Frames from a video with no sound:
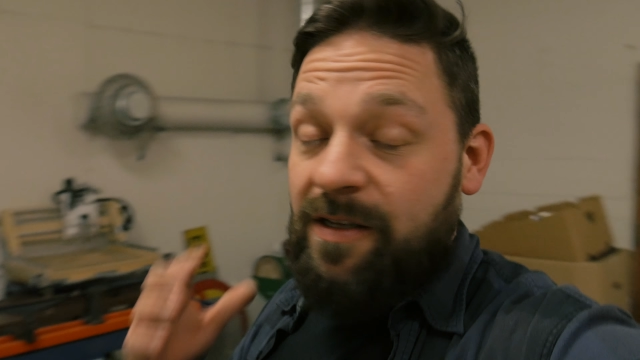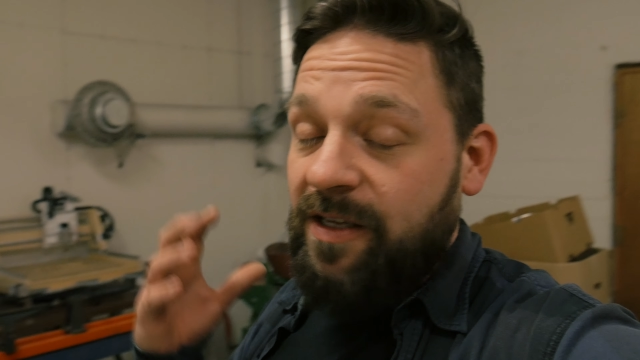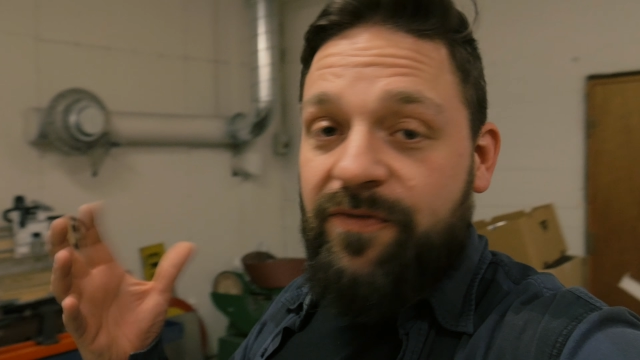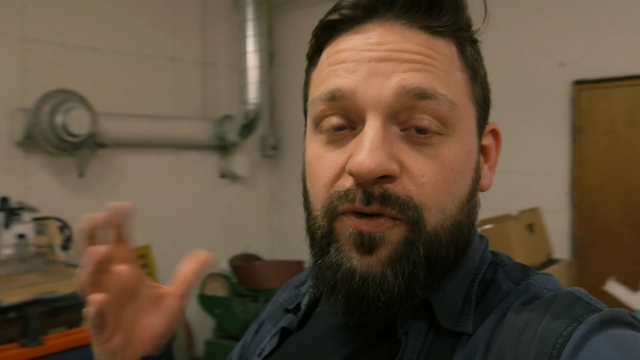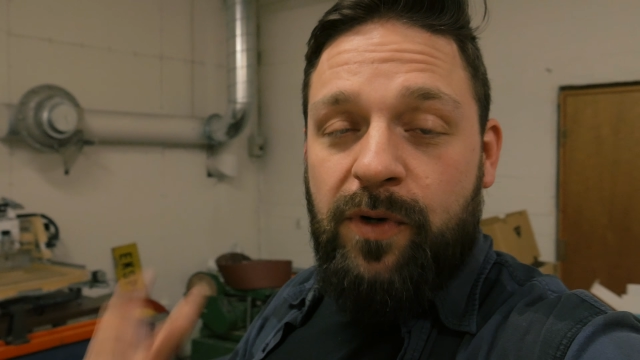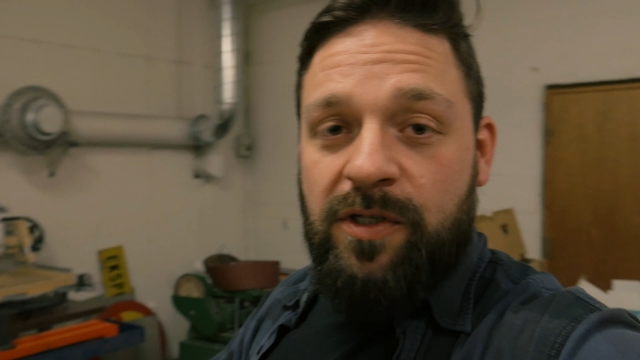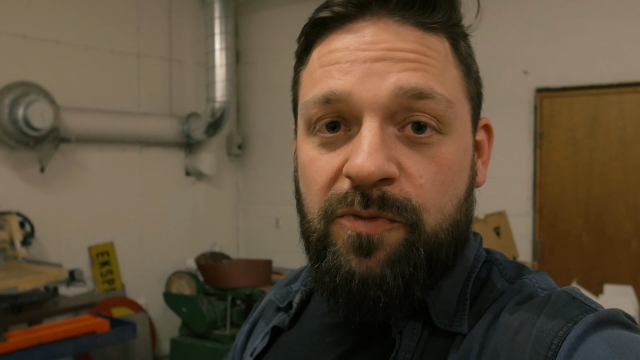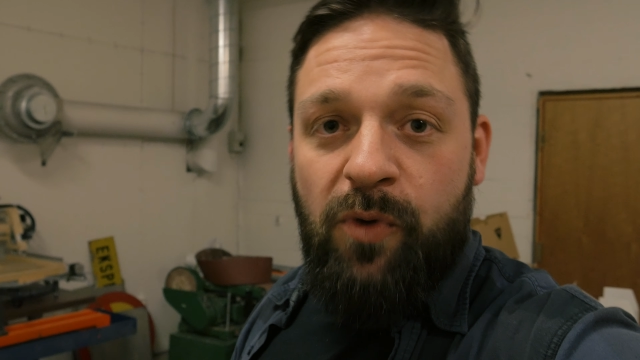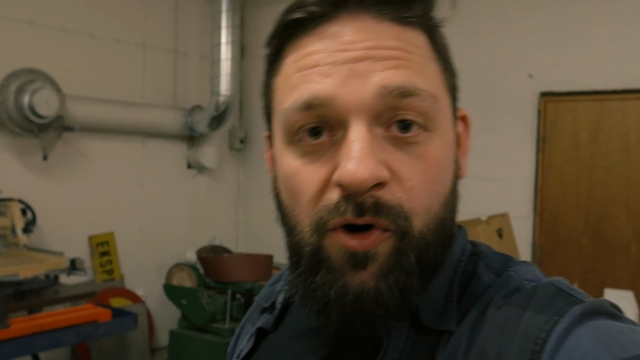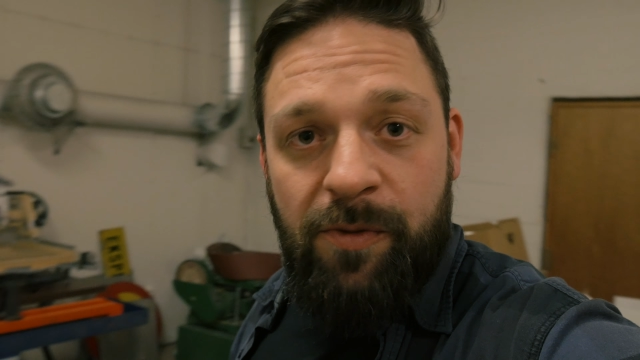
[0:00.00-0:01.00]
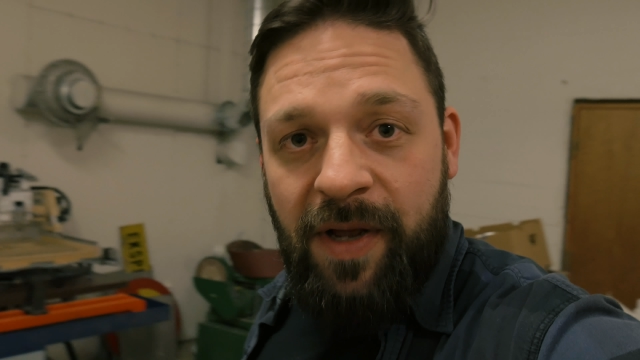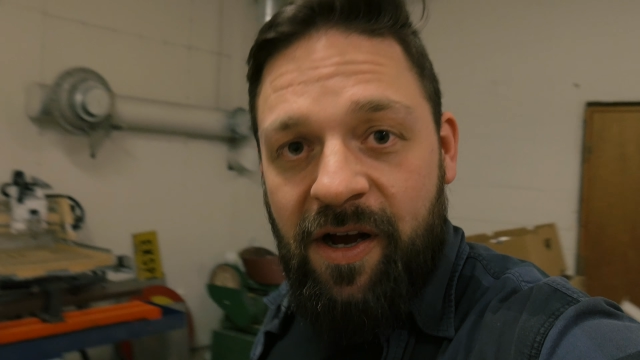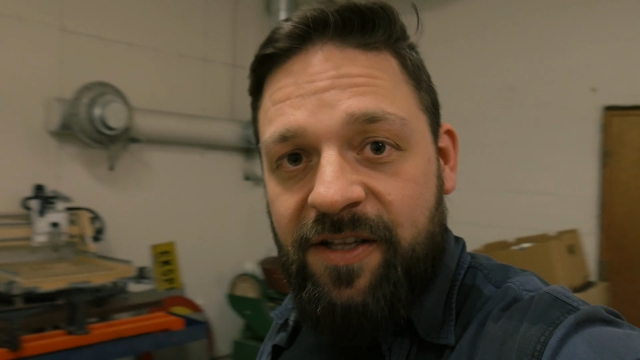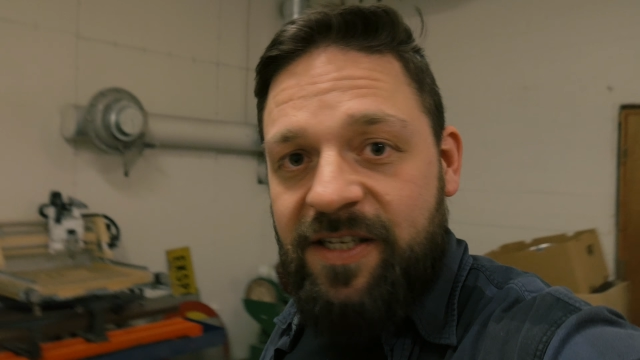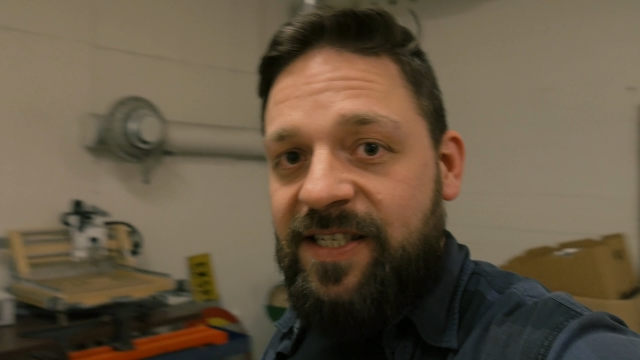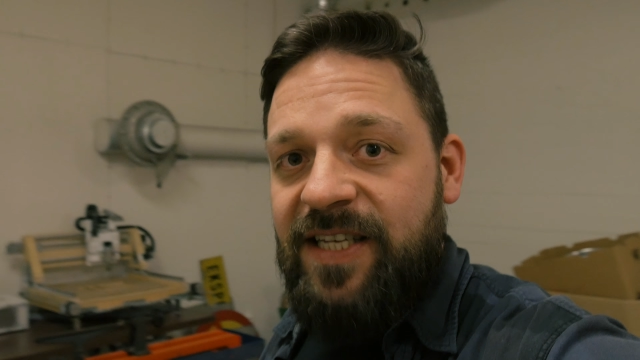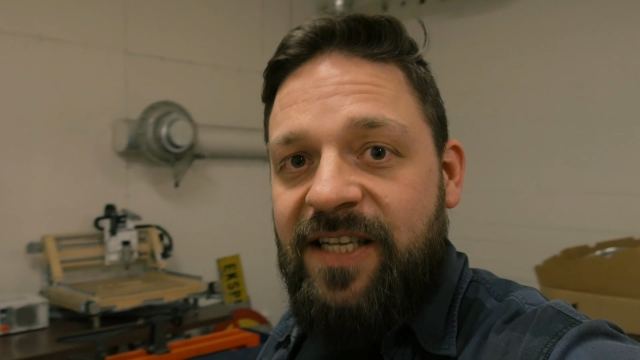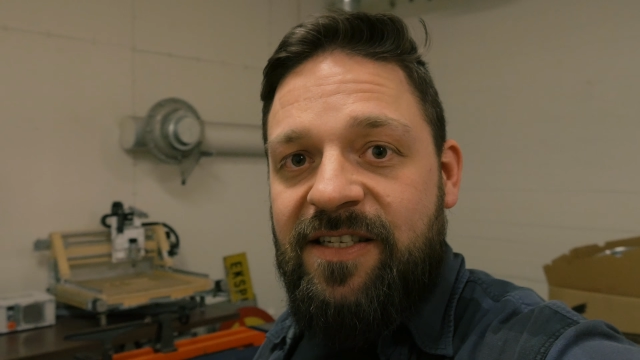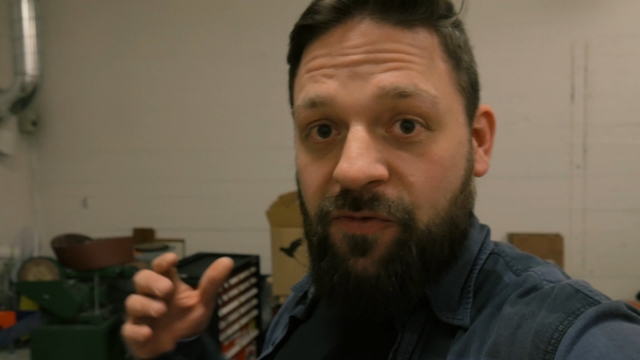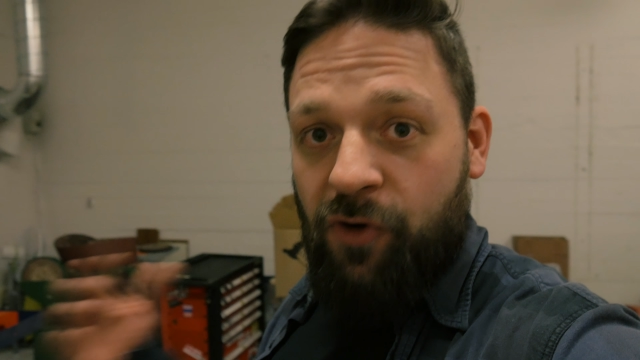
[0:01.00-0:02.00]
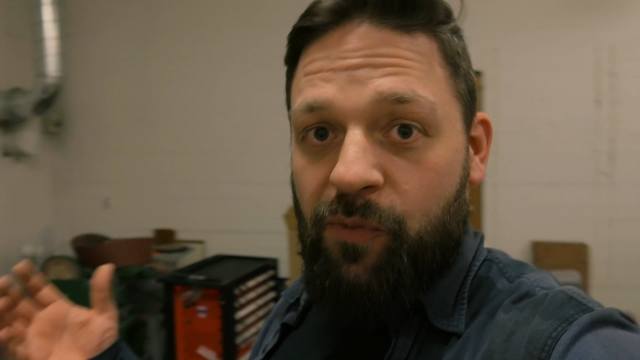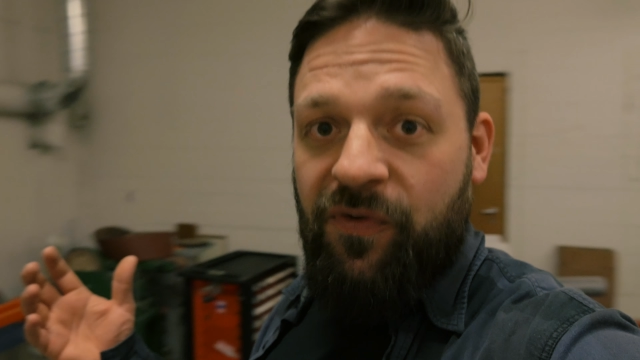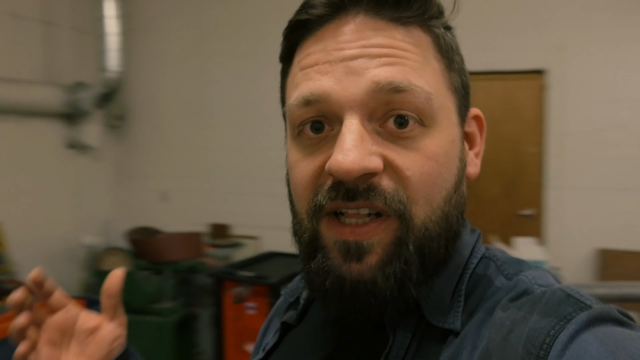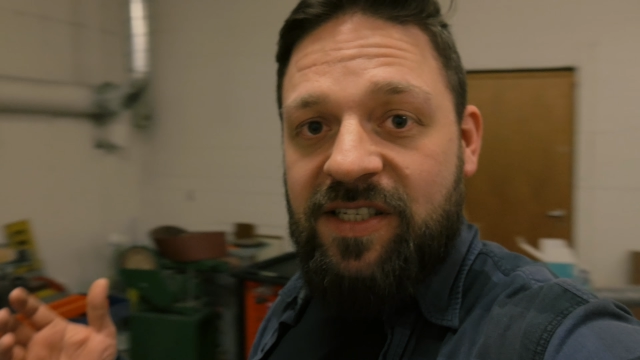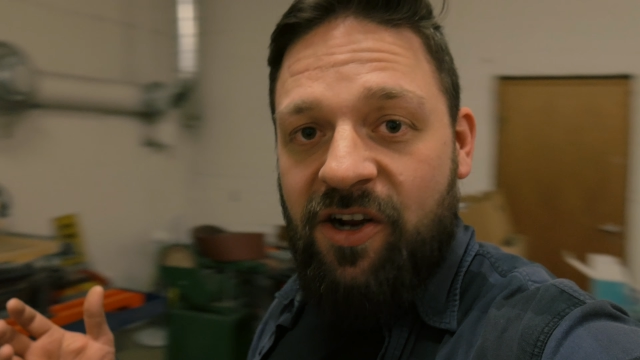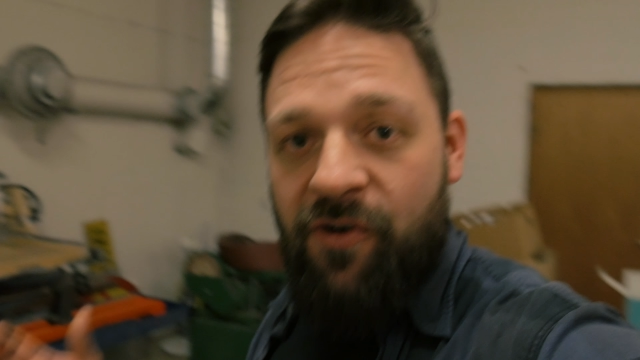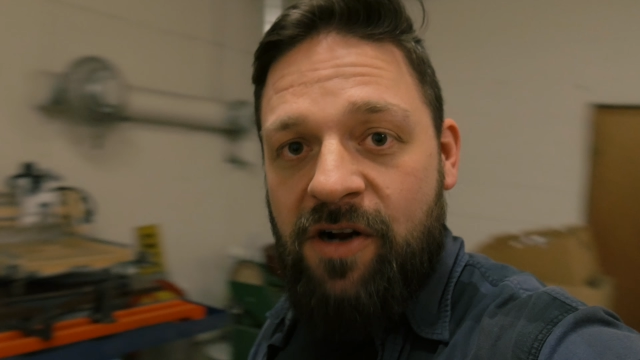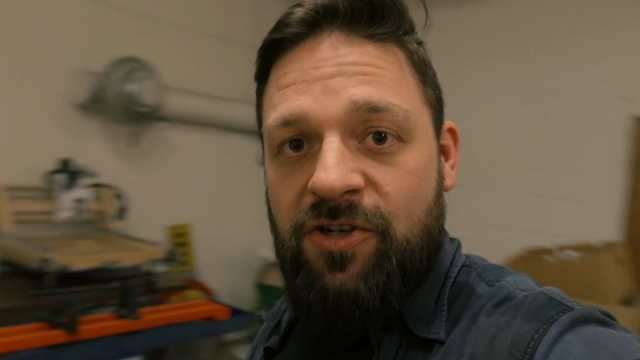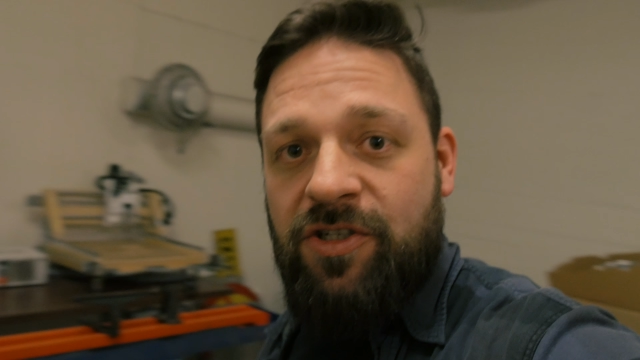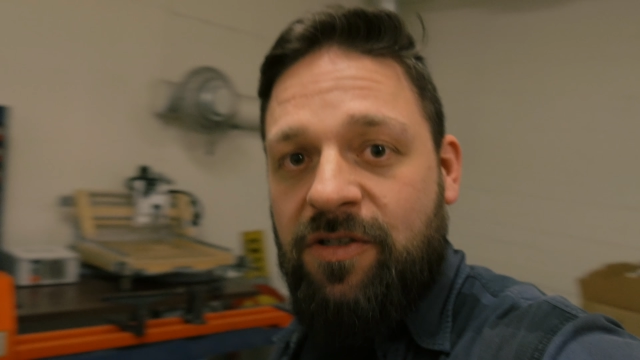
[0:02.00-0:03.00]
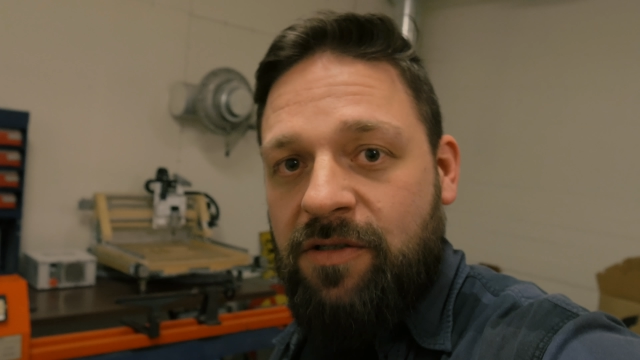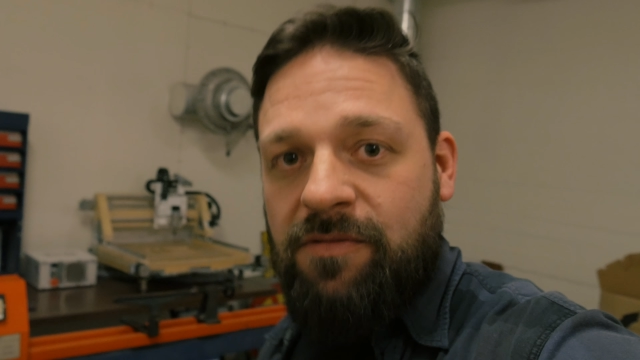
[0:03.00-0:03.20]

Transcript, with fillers: If you want more behind the scenes from Willys Garage,